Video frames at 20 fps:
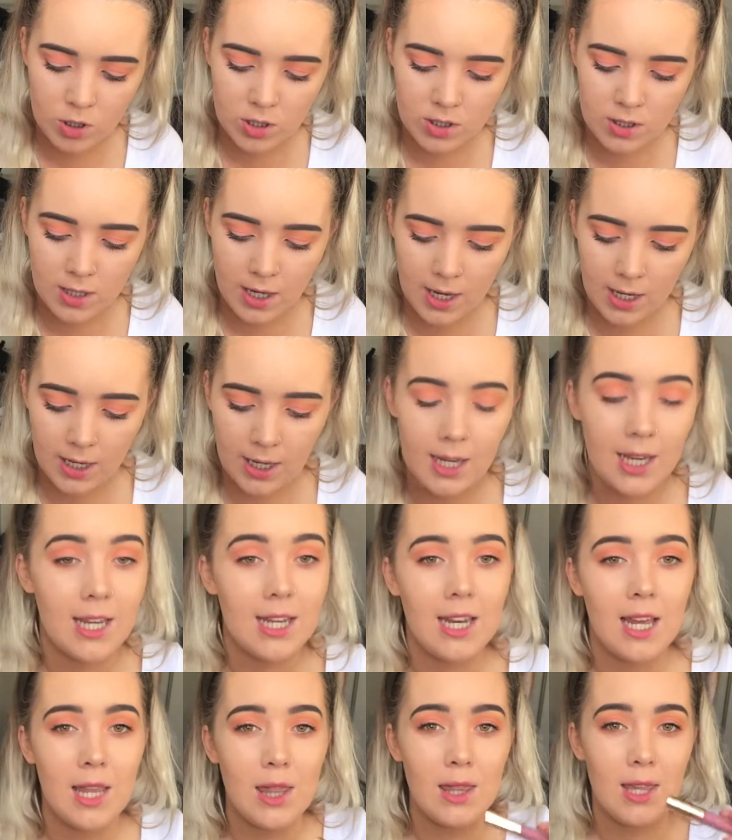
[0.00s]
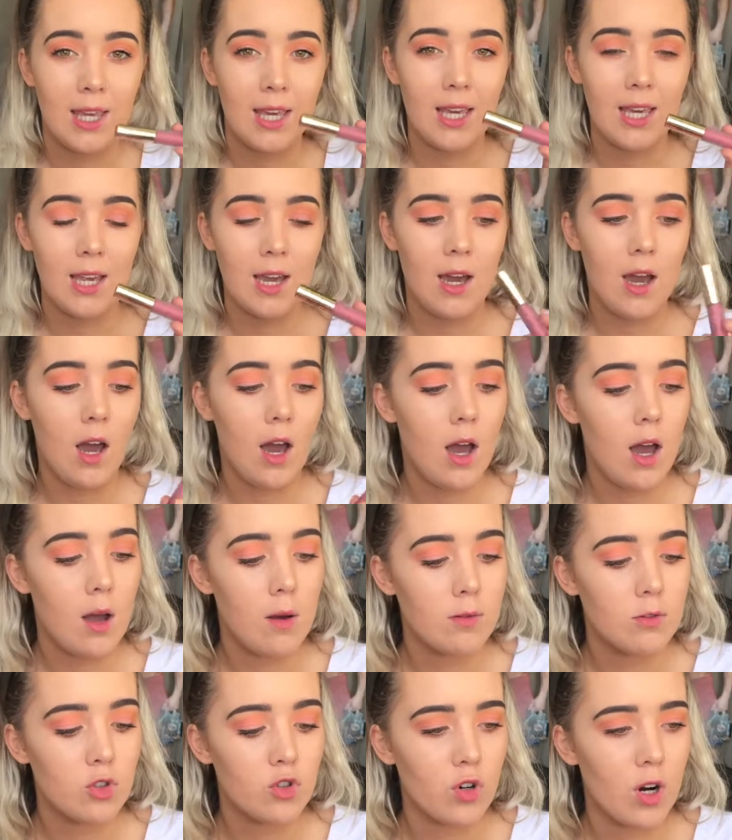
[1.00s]
just taking the
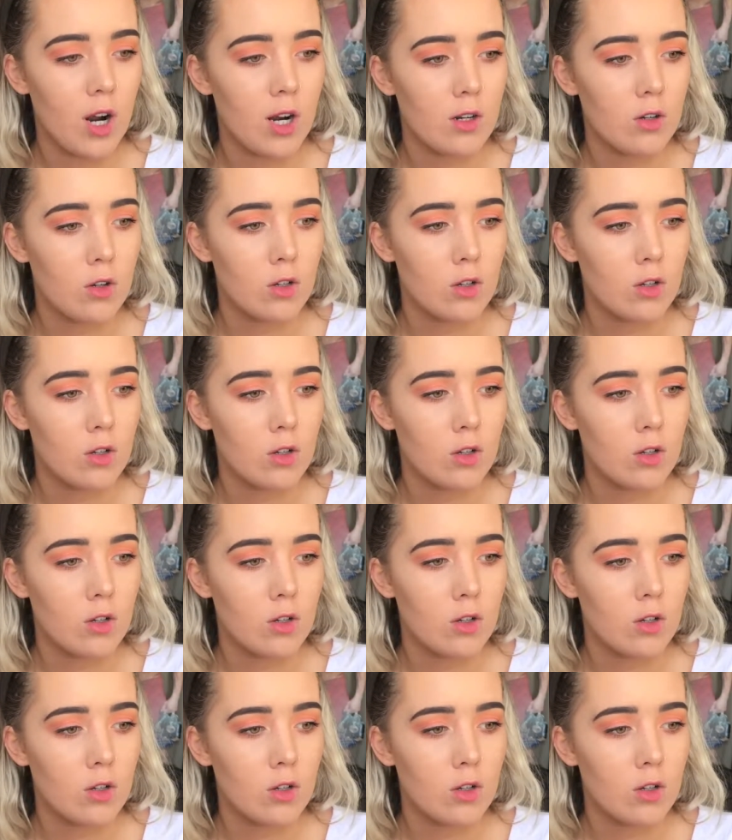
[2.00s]
Gerard